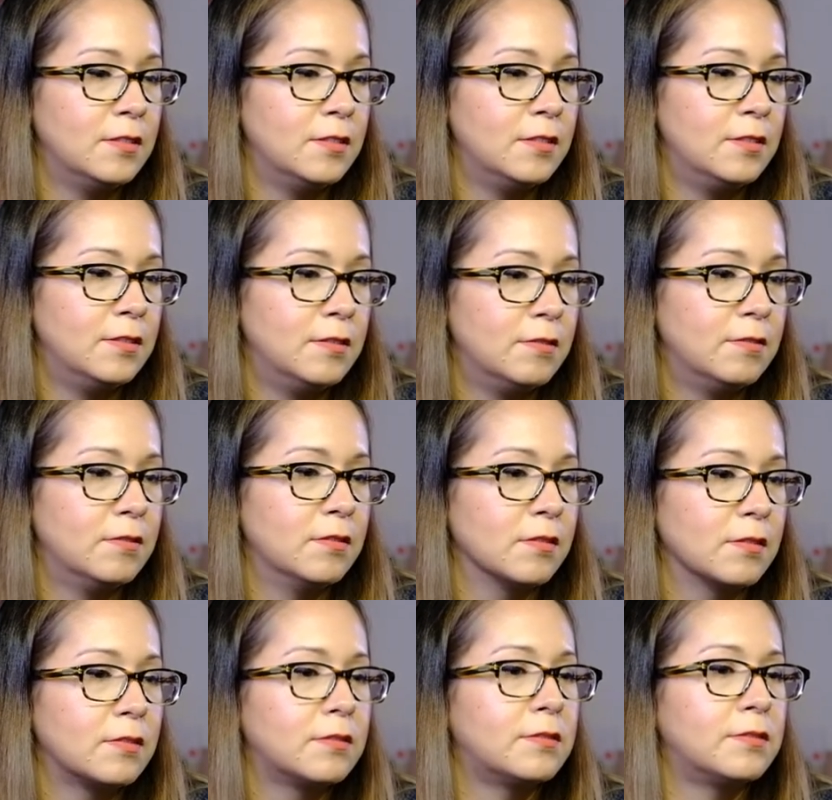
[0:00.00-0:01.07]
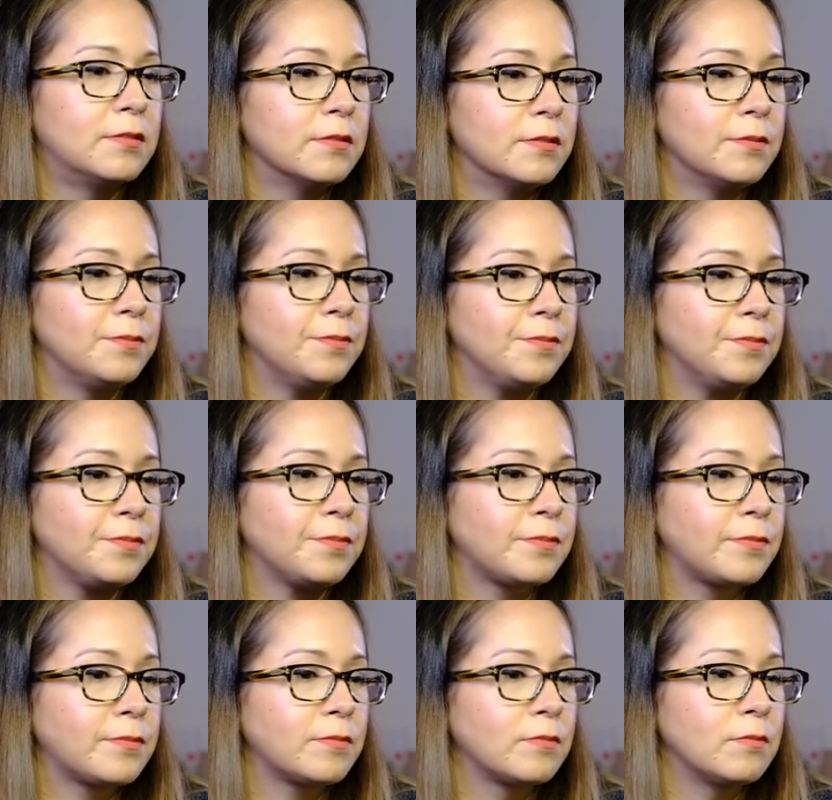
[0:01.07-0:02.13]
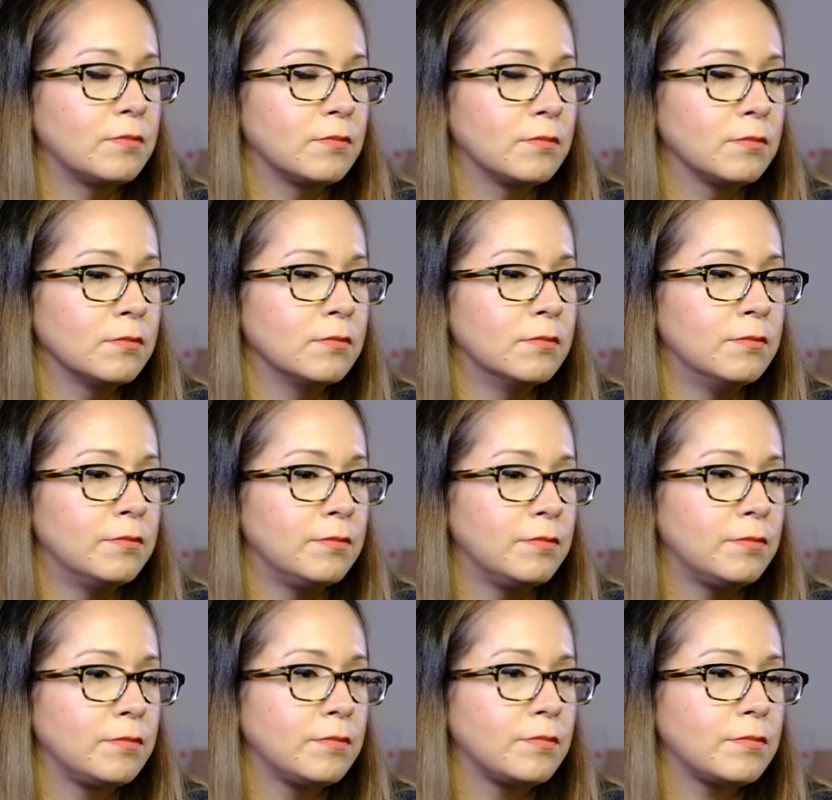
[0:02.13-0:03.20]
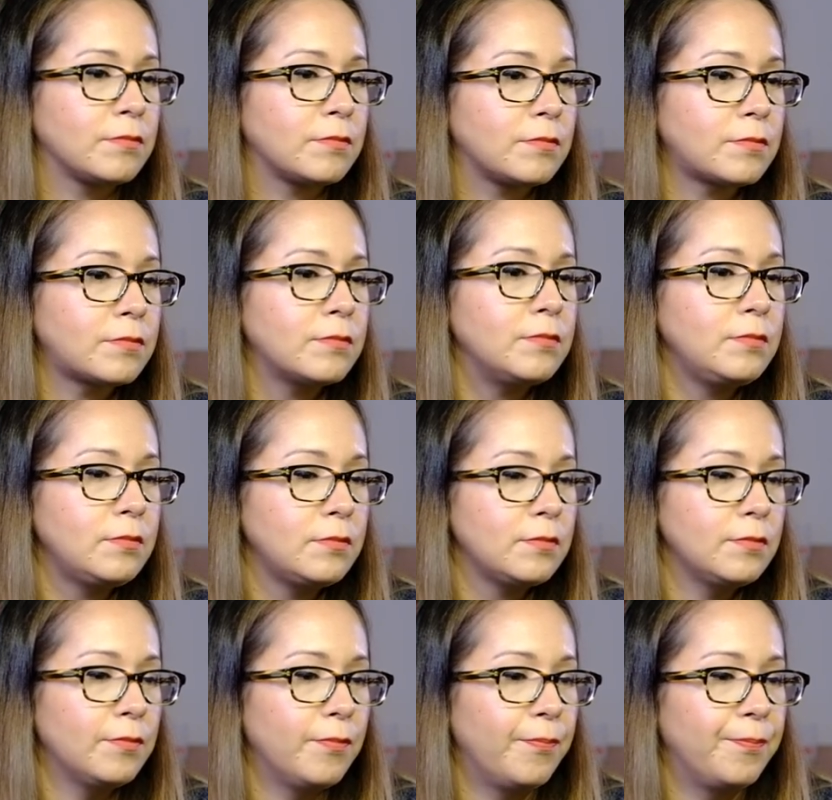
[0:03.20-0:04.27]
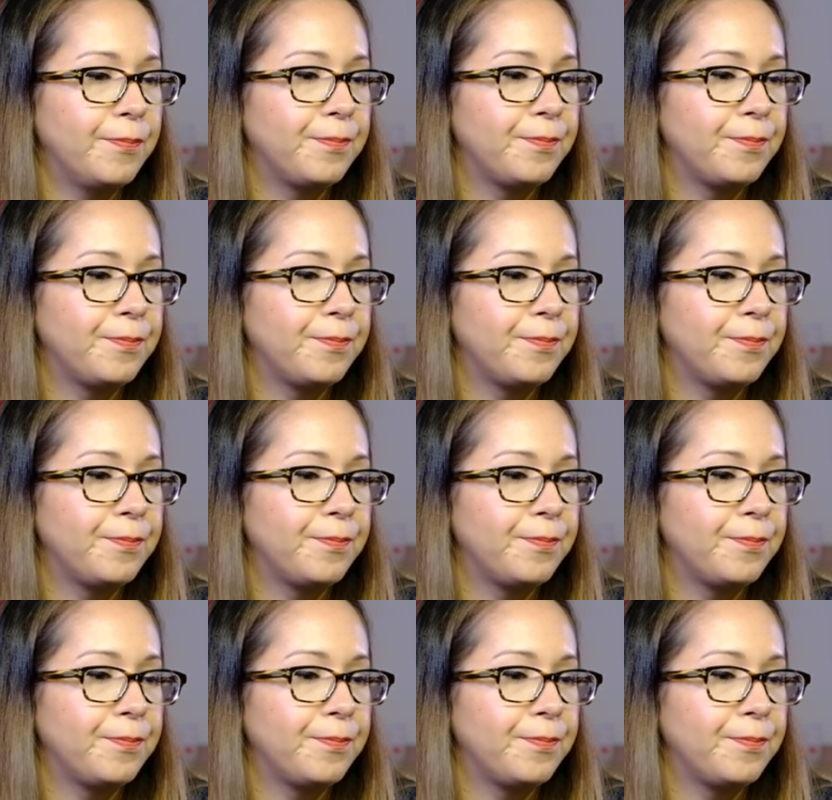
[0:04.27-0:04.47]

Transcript: The person shown says nothing.